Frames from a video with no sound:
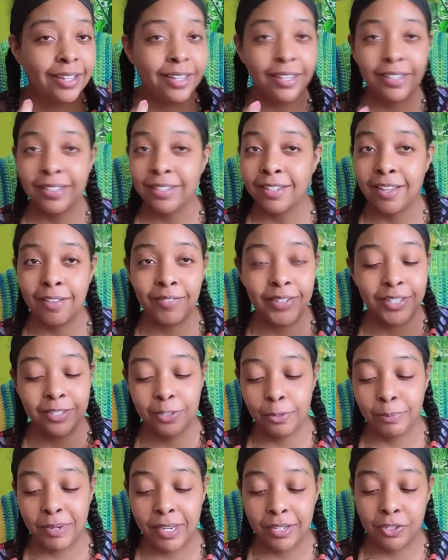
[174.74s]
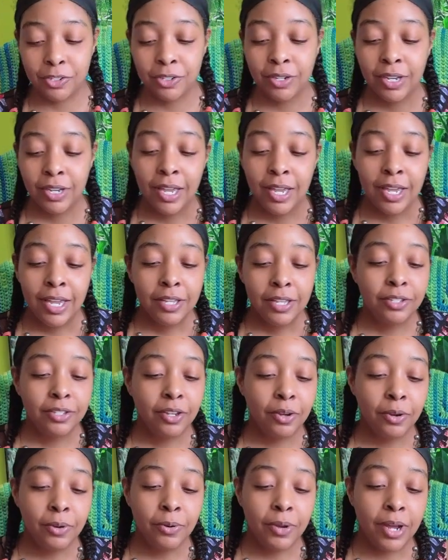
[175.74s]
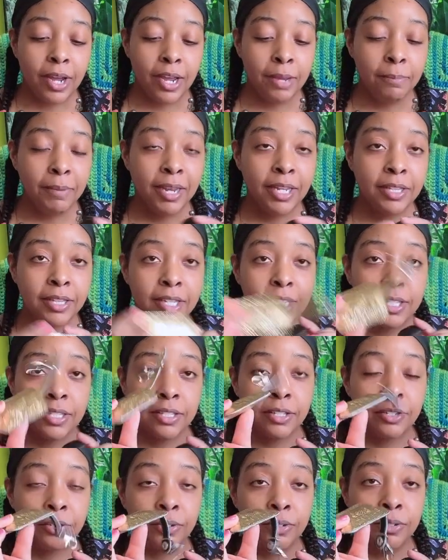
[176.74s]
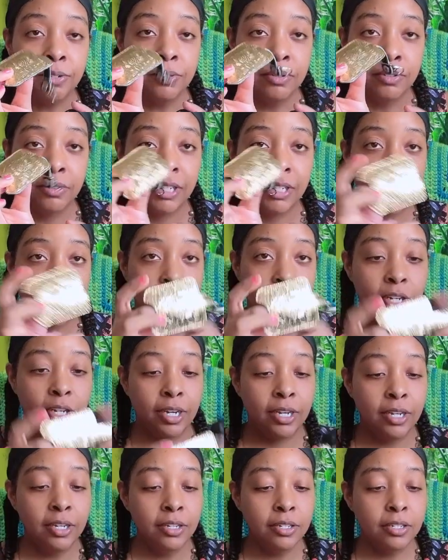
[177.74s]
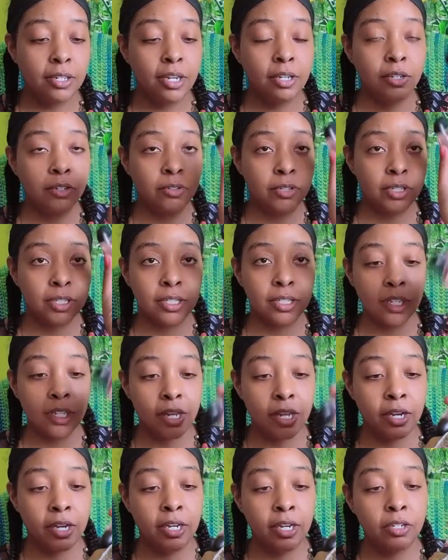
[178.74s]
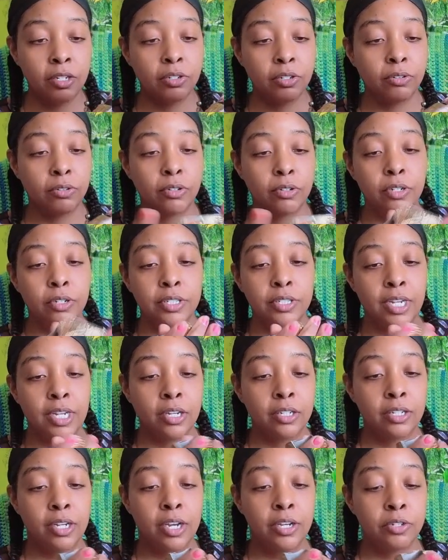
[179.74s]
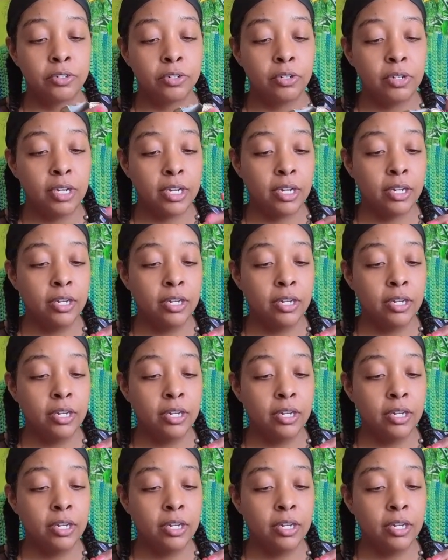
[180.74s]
Love it so much. So I make these little keychains and you just slide your sanitizer in